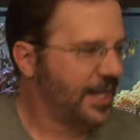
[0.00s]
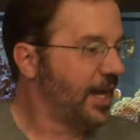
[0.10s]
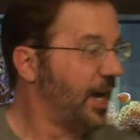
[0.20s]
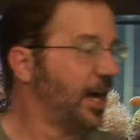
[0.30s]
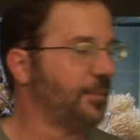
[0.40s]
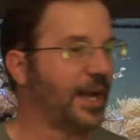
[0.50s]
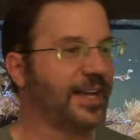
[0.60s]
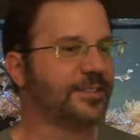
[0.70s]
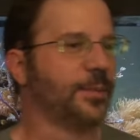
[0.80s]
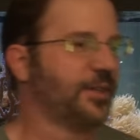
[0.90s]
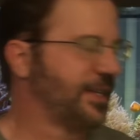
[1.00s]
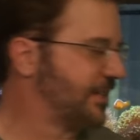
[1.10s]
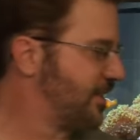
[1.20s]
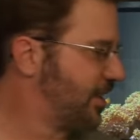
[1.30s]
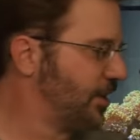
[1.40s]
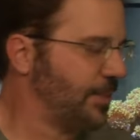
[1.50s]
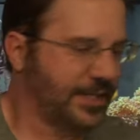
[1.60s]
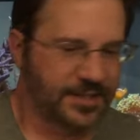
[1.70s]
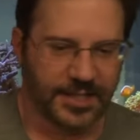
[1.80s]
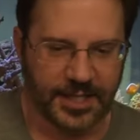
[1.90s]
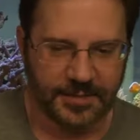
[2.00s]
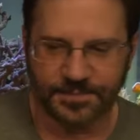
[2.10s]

um, I got some other things to tell you about today.